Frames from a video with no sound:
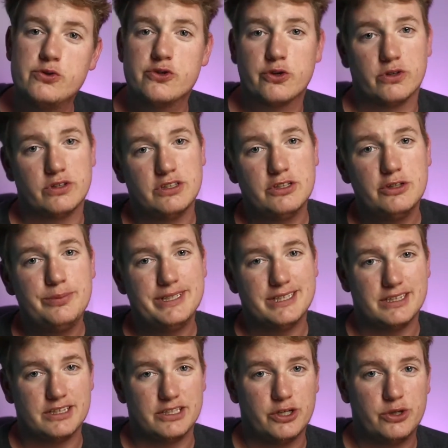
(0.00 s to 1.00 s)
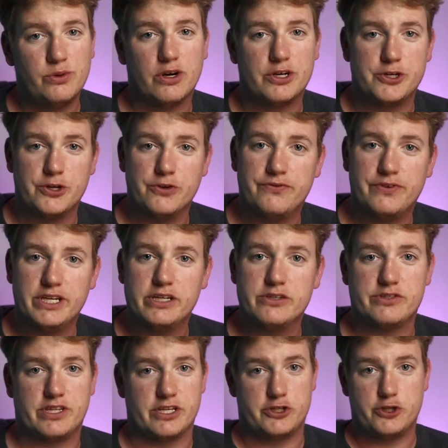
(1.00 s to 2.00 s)
are a little bit low on your
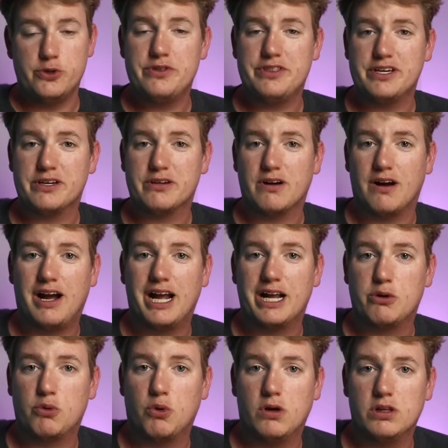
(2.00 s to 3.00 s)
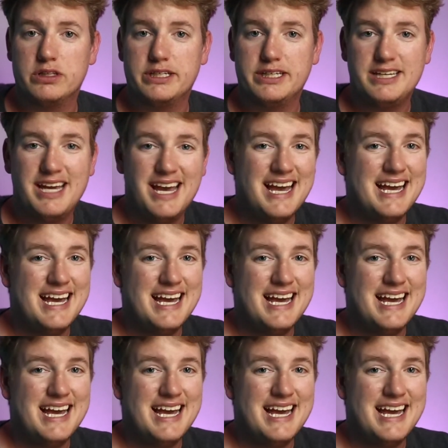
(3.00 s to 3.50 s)
videos that you think are high quality,